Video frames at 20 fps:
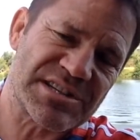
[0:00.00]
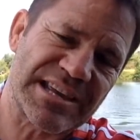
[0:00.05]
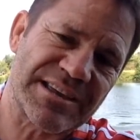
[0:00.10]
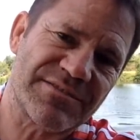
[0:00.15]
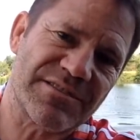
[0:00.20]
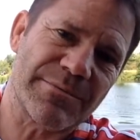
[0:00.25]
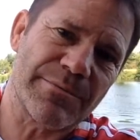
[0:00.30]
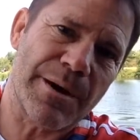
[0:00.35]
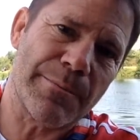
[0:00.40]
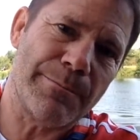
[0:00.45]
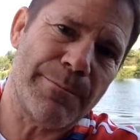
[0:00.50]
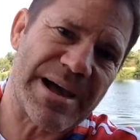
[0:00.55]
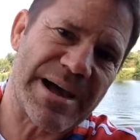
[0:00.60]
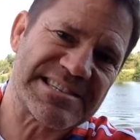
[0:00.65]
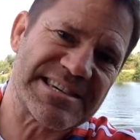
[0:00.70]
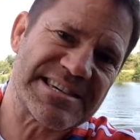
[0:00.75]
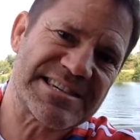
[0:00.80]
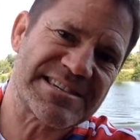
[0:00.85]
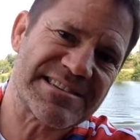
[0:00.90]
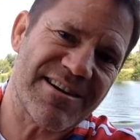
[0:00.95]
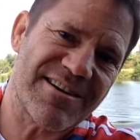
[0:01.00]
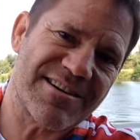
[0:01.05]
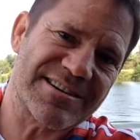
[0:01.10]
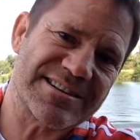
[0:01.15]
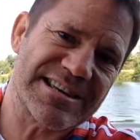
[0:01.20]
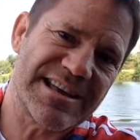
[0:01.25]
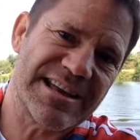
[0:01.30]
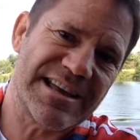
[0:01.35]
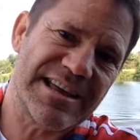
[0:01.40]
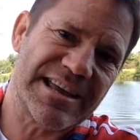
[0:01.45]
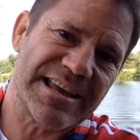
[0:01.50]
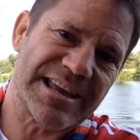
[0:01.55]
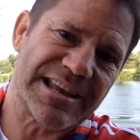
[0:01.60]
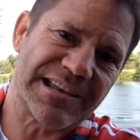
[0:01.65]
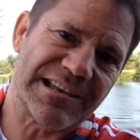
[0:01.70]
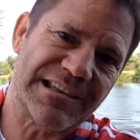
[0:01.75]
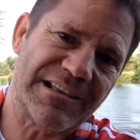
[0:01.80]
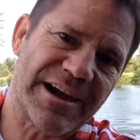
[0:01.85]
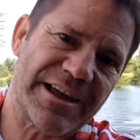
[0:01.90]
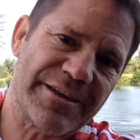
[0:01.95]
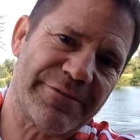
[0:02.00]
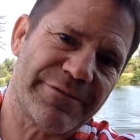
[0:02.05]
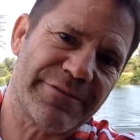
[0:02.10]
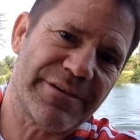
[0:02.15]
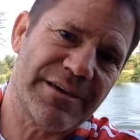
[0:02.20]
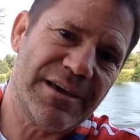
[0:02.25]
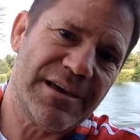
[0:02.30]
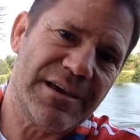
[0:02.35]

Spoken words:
to give them a better start in life.